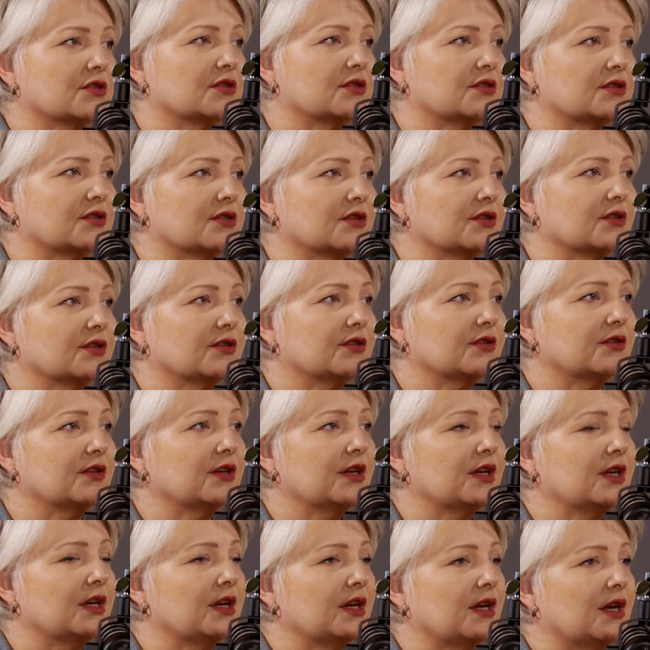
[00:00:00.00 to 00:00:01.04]
So
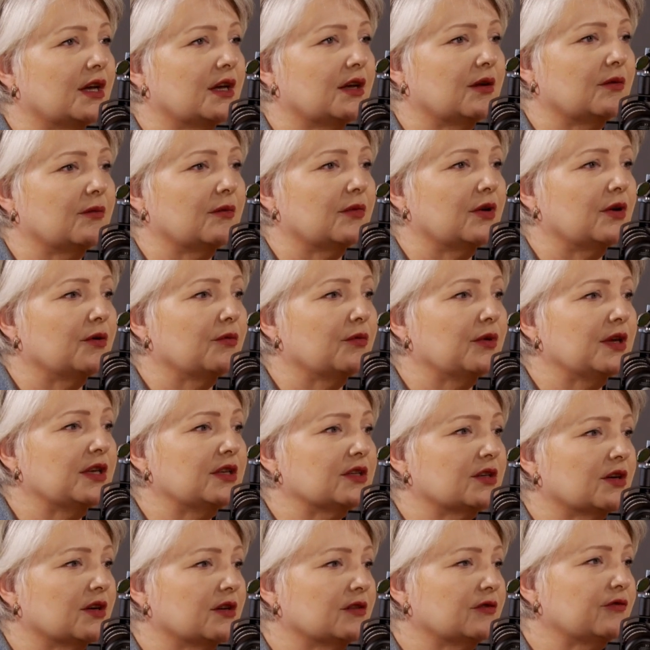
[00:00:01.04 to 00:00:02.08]
we
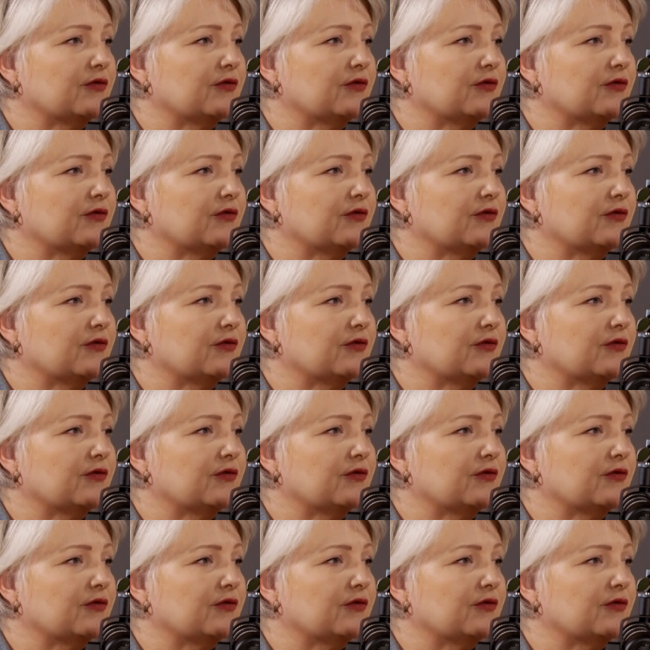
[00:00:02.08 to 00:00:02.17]
don't